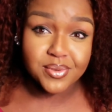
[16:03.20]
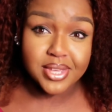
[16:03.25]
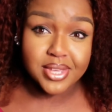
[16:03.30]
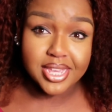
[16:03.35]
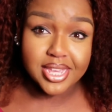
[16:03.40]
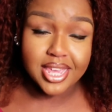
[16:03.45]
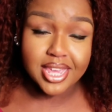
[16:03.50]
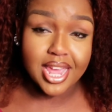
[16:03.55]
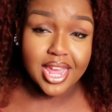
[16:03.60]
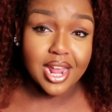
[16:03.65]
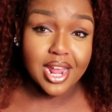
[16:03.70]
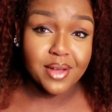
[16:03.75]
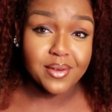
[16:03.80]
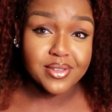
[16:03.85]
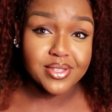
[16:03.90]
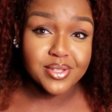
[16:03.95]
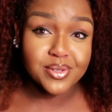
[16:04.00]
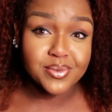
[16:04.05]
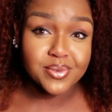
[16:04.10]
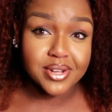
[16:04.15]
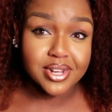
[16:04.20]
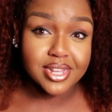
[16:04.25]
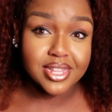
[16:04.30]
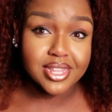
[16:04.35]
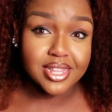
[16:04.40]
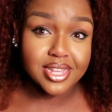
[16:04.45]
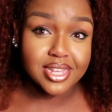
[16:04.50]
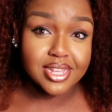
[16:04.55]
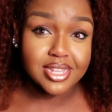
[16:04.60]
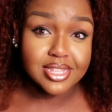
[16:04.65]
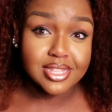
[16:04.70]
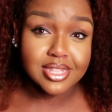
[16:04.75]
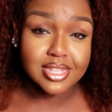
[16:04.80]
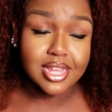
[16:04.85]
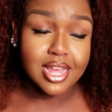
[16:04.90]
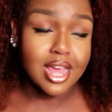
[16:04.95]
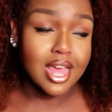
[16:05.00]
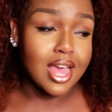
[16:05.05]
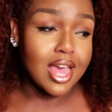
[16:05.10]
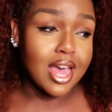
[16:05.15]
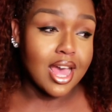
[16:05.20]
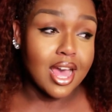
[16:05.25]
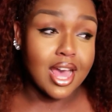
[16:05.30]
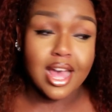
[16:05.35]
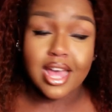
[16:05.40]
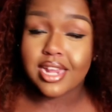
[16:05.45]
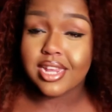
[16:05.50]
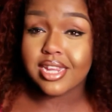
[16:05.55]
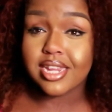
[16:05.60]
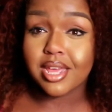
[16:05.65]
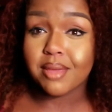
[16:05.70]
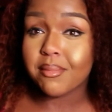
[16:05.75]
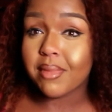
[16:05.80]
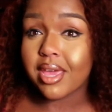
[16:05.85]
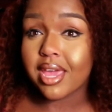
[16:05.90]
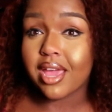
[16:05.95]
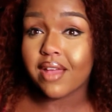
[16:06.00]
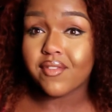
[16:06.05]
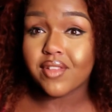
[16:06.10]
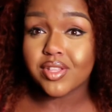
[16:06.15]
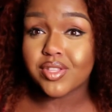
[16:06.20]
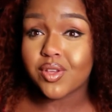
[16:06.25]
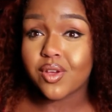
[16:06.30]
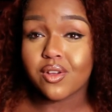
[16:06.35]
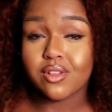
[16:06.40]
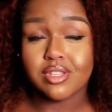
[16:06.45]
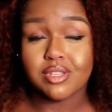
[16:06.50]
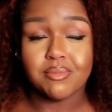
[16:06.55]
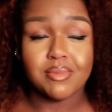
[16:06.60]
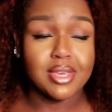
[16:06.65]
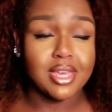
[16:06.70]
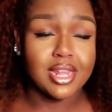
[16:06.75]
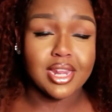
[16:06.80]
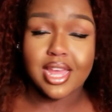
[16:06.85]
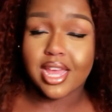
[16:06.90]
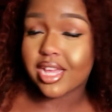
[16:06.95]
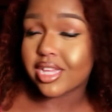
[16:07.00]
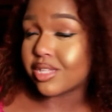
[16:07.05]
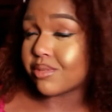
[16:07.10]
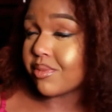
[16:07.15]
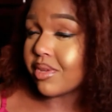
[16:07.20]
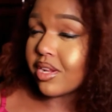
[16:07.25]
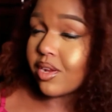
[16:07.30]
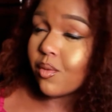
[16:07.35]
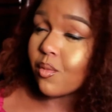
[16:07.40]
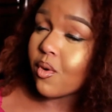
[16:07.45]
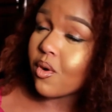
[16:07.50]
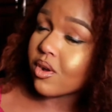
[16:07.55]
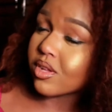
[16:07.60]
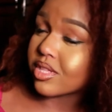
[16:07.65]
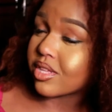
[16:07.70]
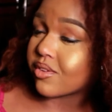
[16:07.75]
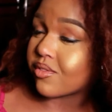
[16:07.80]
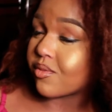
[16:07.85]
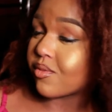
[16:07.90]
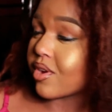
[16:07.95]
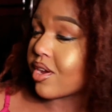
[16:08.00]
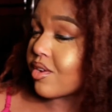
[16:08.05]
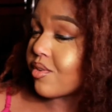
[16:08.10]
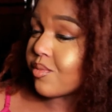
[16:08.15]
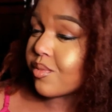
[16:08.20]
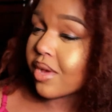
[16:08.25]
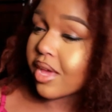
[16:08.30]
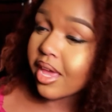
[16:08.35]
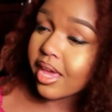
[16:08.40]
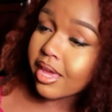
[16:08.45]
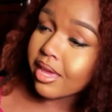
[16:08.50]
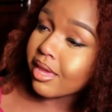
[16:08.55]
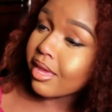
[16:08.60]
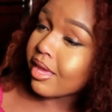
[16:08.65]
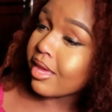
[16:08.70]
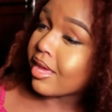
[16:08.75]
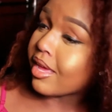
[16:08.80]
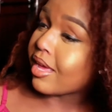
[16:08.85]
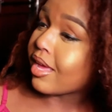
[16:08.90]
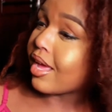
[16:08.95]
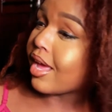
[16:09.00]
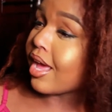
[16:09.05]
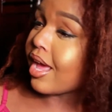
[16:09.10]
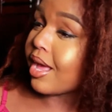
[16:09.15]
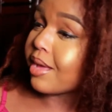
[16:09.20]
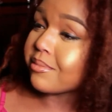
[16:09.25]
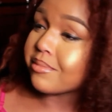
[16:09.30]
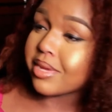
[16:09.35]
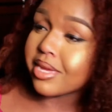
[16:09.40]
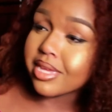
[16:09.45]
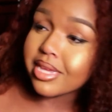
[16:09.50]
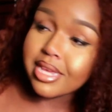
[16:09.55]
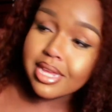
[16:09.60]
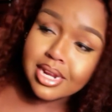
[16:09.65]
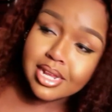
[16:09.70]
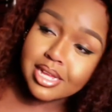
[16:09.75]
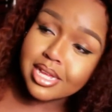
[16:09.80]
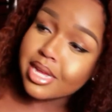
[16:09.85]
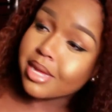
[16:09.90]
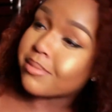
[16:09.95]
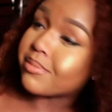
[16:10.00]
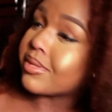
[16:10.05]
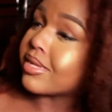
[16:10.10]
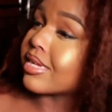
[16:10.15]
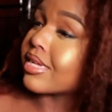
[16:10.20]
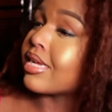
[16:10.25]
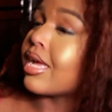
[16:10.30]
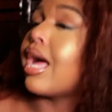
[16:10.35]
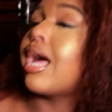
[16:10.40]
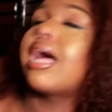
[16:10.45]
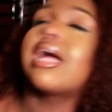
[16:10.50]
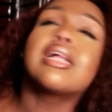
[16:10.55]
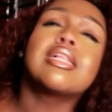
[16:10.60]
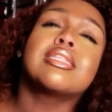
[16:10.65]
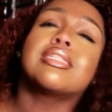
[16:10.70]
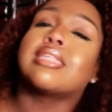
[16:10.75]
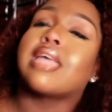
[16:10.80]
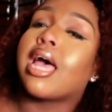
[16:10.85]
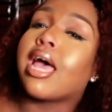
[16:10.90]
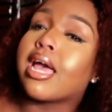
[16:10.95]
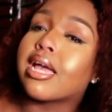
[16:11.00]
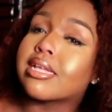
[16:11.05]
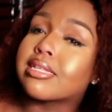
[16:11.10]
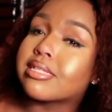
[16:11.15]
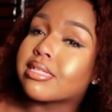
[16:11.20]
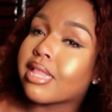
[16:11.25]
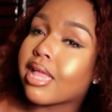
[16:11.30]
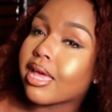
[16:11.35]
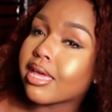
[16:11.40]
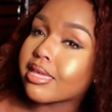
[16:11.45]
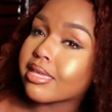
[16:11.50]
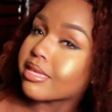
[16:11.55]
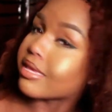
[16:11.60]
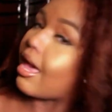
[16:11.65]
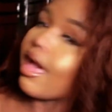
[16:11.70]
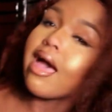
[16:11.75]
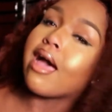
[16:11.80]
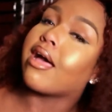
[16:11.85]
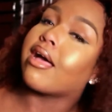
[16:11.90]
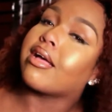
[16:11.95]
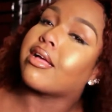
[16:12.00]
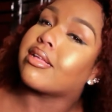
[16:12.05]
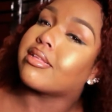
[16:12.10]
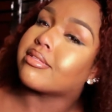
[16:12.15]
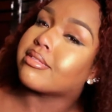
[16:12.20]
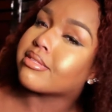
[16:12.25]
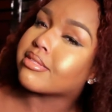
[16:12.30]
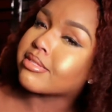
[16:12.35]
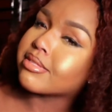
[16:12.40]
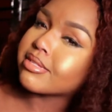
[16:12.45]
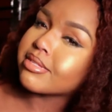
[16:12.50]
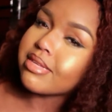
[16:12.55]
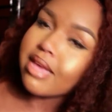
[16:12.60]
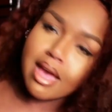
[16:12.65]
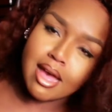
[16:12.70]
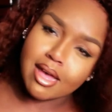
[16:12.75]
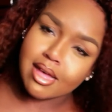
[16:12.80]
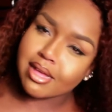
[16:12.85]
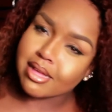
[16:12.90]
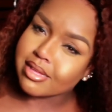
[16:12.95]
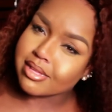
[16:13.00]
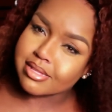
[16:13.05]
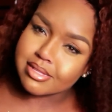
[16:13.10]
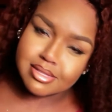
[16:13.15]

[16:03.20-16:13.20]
week and I was to wear this, honey, they might have to talk to me and ask me to walk the runway. I might get a couple of contacts. Like, yes, yes.